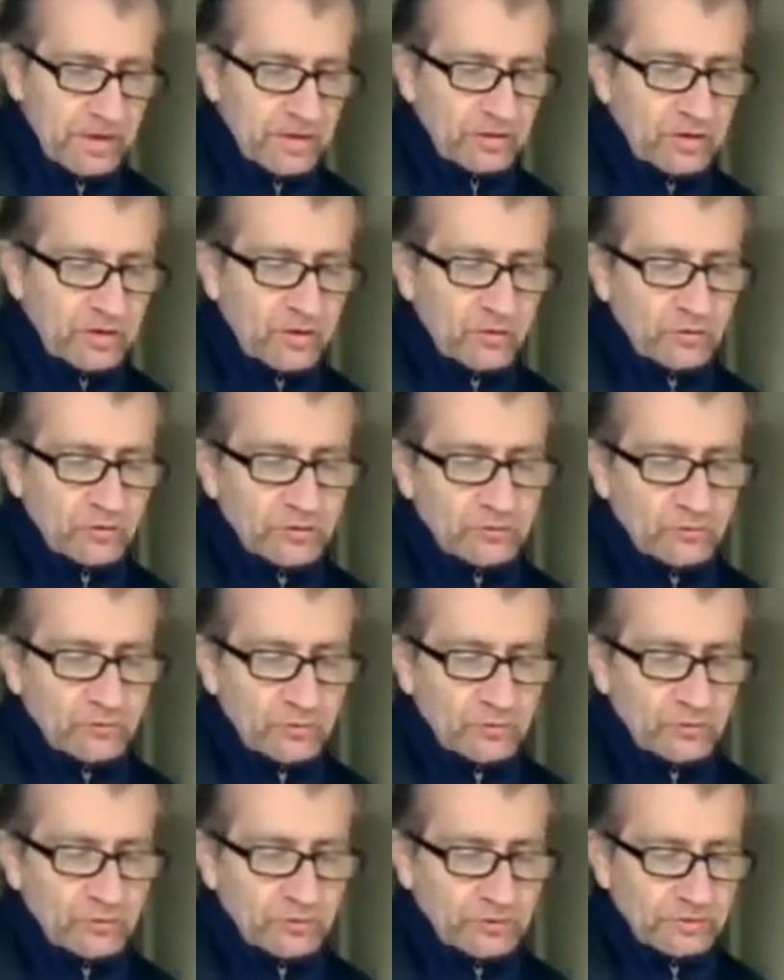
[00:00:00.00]
The golden
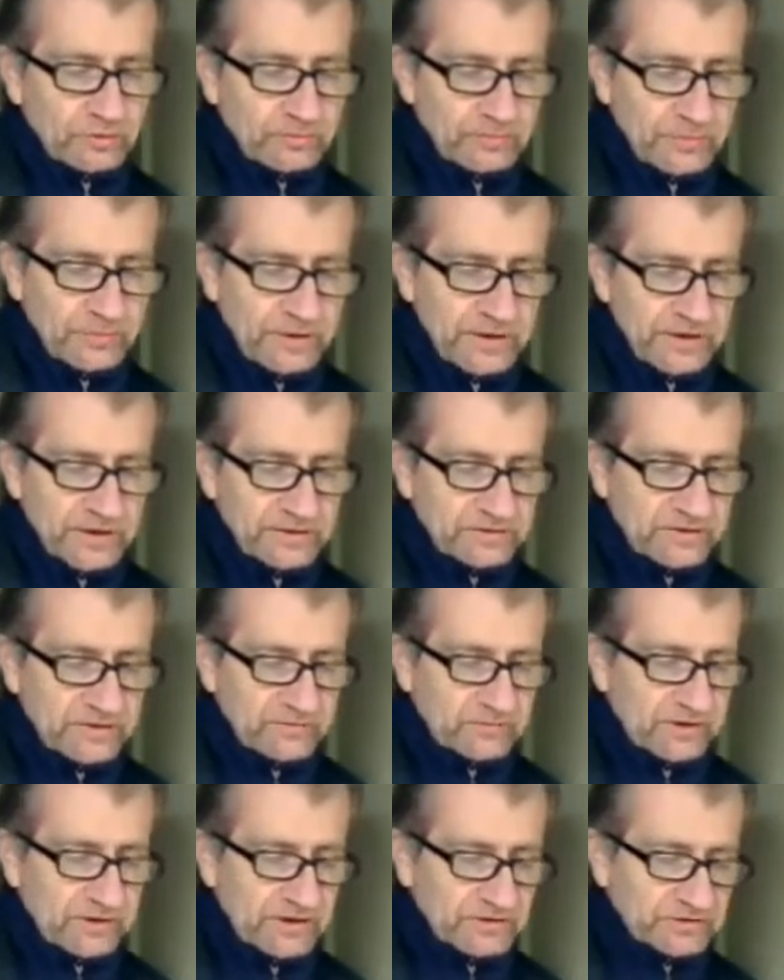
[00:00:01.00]
rule in
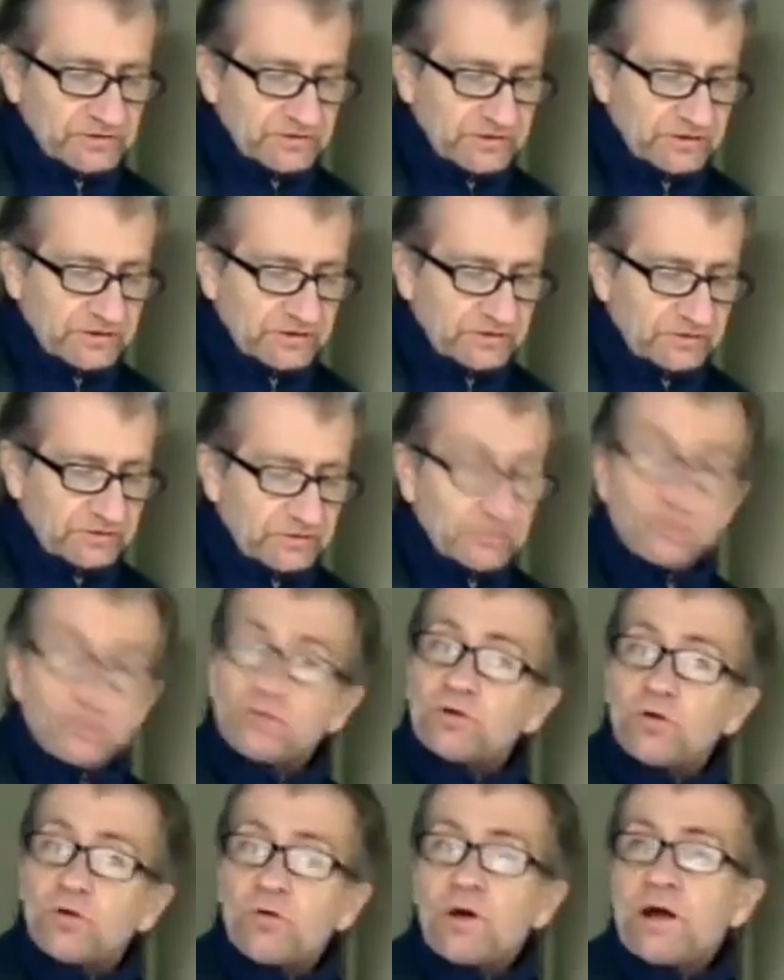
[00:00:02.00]
temptation is,
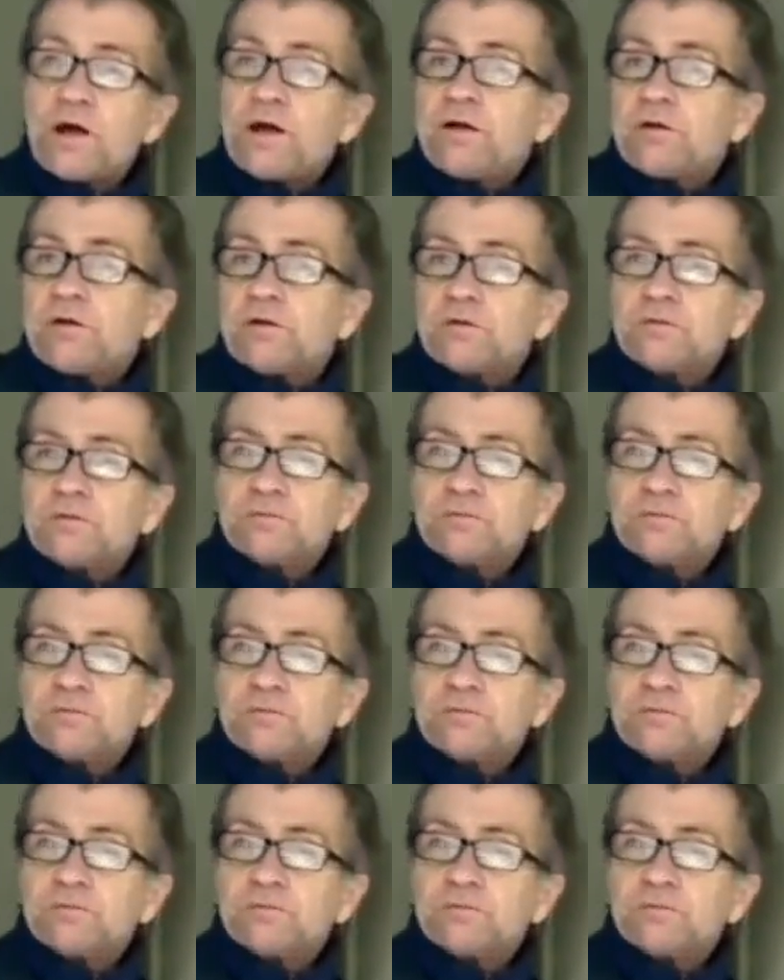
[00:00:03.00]
go higher.